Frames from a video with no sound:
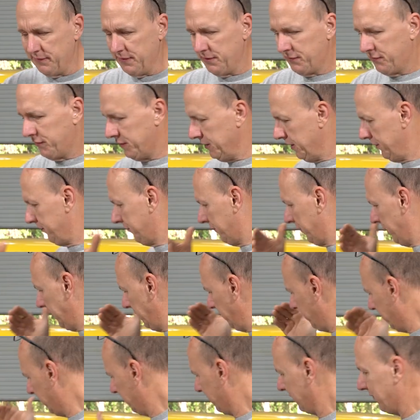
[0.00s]
stuff so that
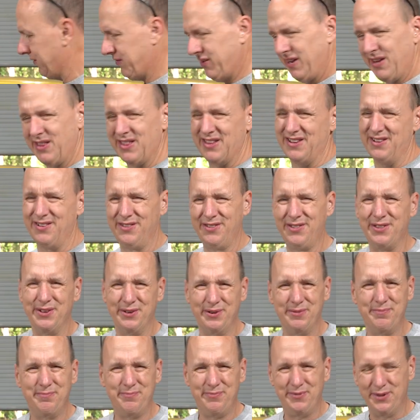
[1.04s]
you get to see
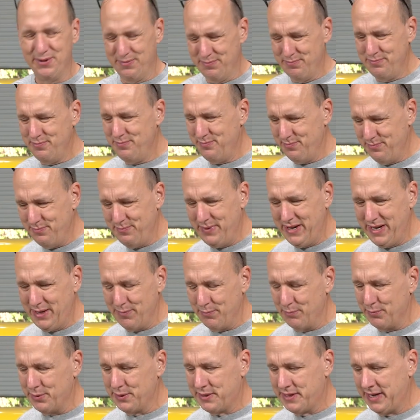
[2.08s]
the meat
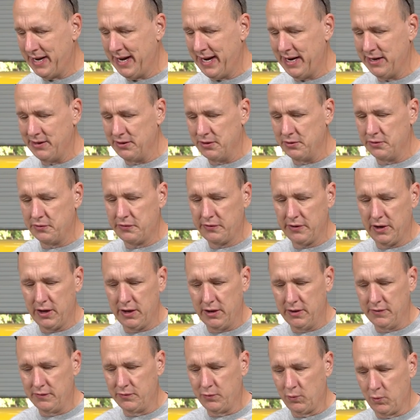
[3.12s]
and potatoes
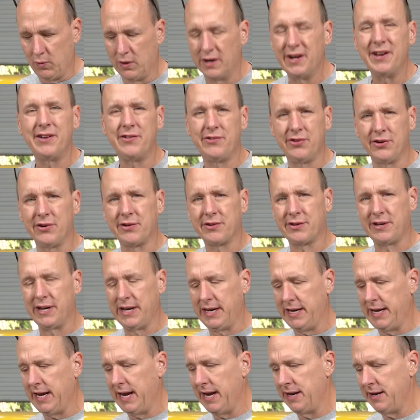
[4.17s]
of what it took to
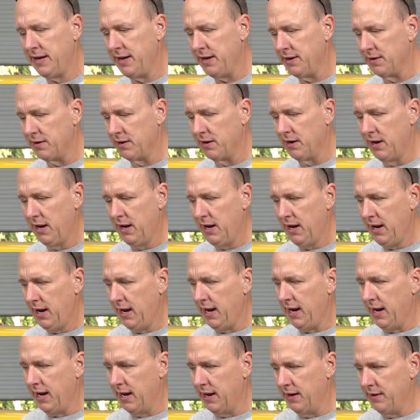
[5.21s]
get here,
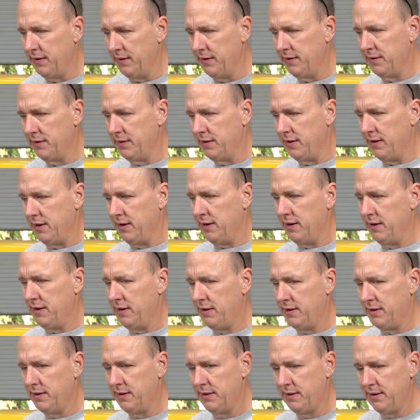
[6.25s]
and
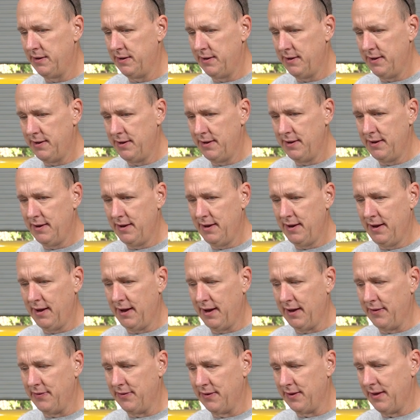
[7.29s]
the
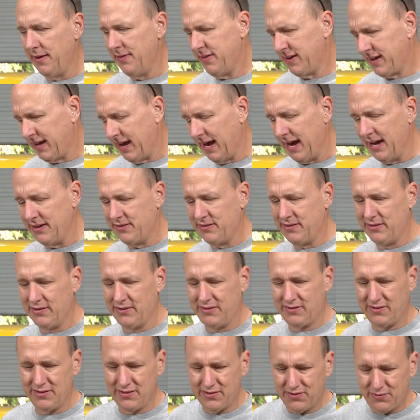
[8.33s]

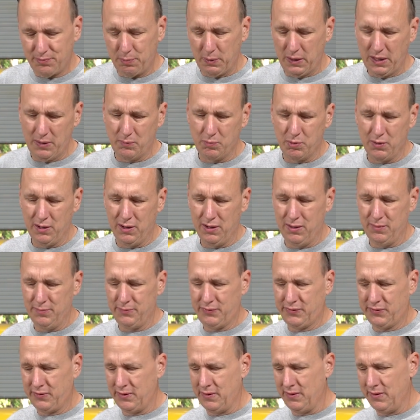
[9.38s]
catches and the speed
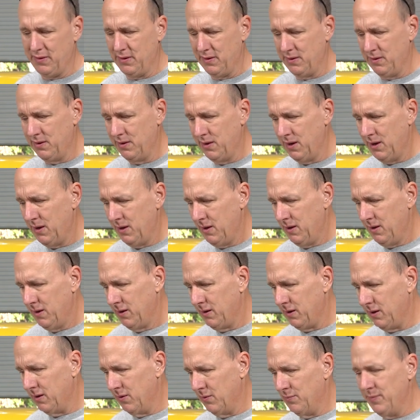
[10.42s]
bumps and the,
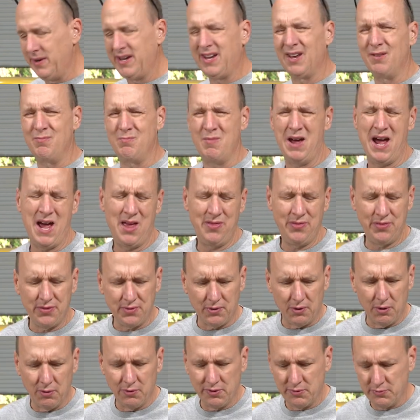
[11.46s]
you know, me getting mad and
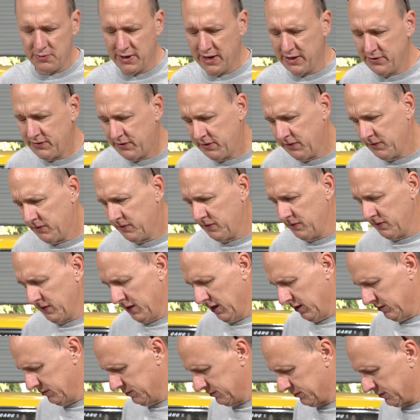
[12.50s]
throwing wrenches and
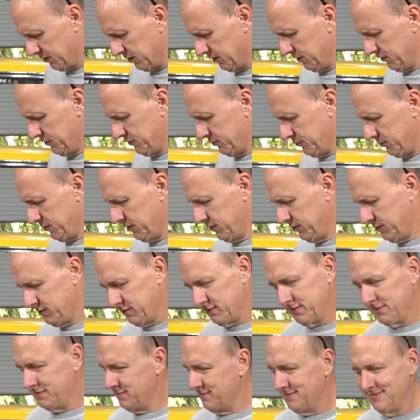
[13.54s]
yelling curse words.
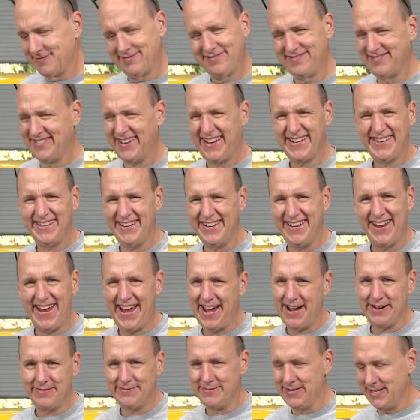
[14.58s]
That didn't
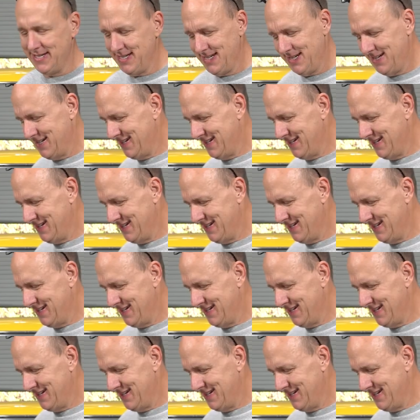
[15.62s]
happen.